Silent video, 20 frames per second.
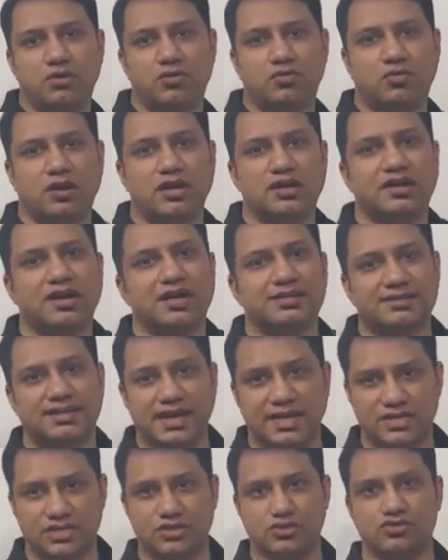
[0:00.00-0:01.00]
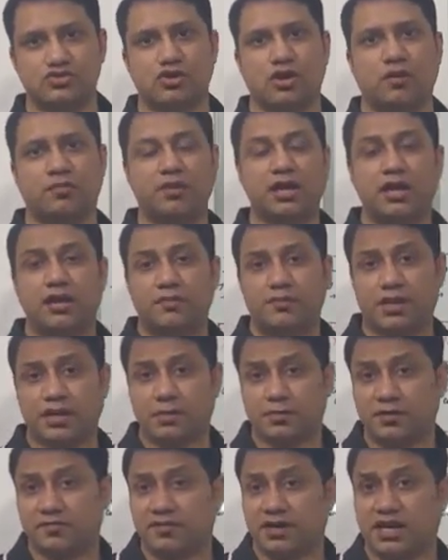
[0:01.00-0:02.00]
or one transaction job.
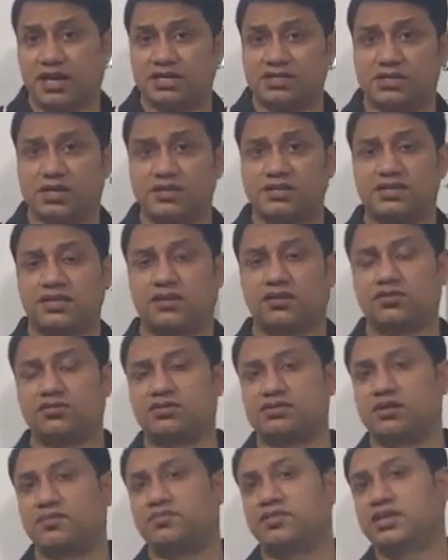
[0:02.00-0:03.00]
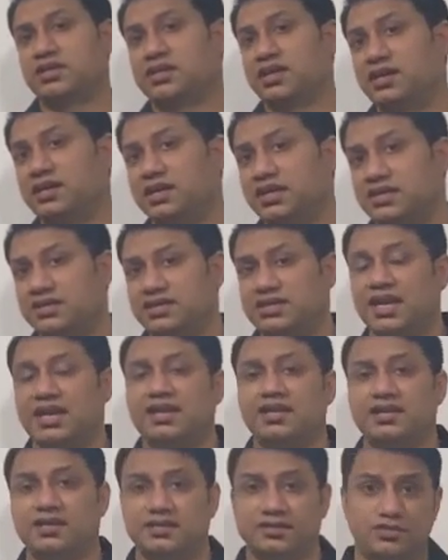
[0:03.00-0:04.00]
Becoming financially secure is something that takes
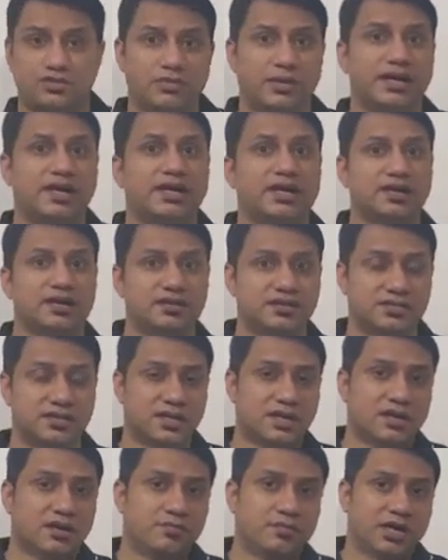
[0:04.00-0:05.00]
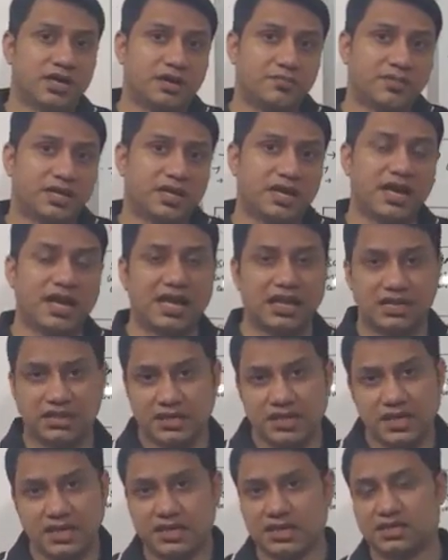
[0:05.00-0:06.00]
10 years, 20 years. Becoming
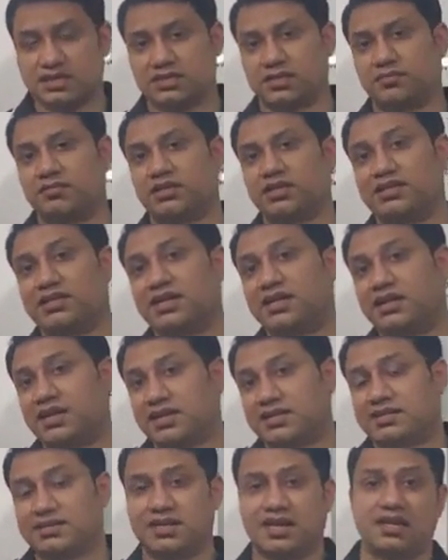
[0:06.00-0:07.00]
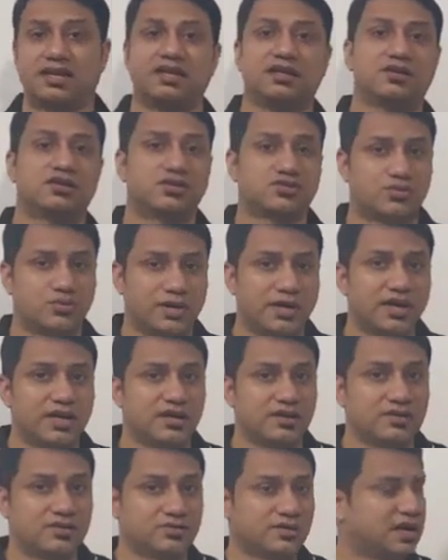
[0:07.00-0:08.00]
healthy is something that takes 10 years, 20
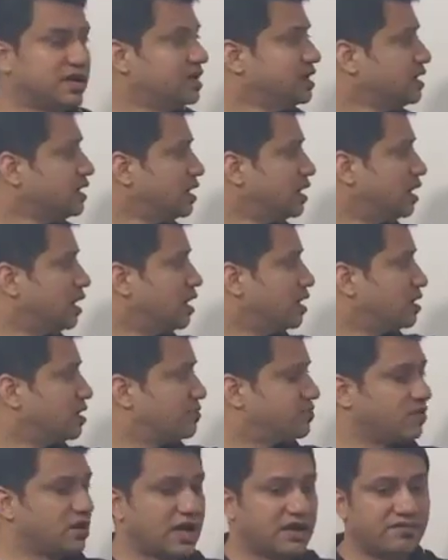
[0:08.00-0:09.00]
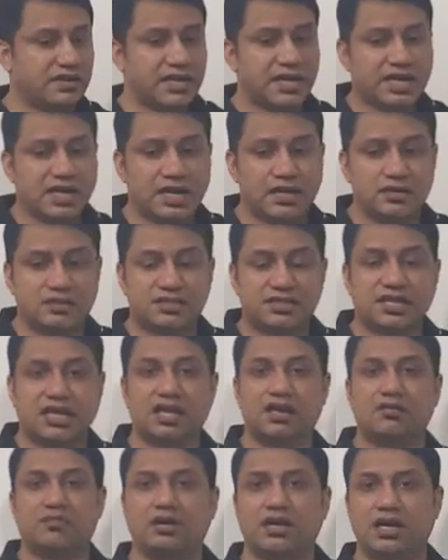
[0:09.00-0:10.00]
years, right? If you have any kind of
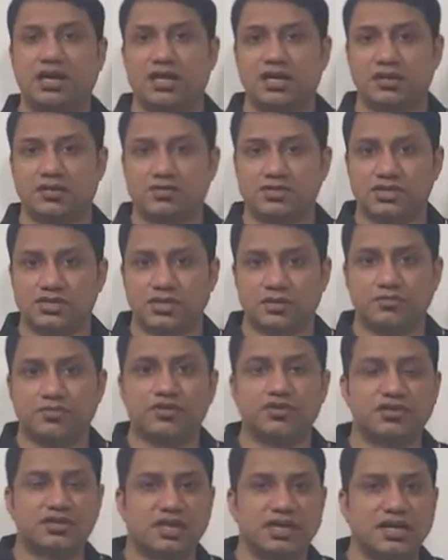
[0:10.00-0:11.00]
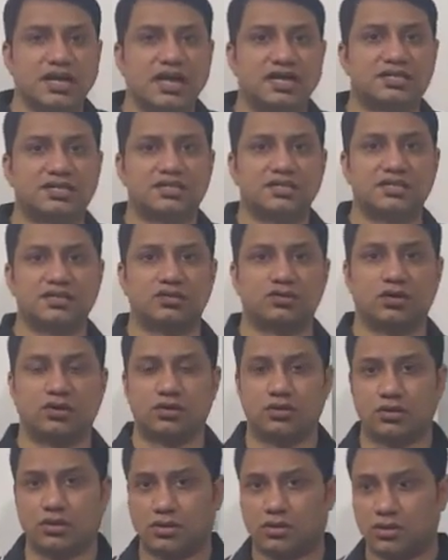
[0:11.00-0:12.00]
skill building, you will see music classes,
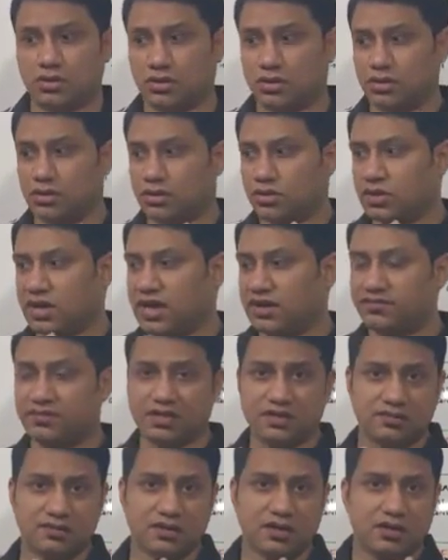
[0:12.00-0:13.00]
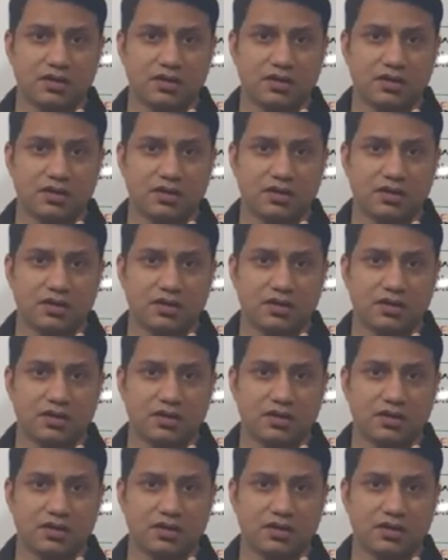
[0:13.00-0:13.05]
or you have these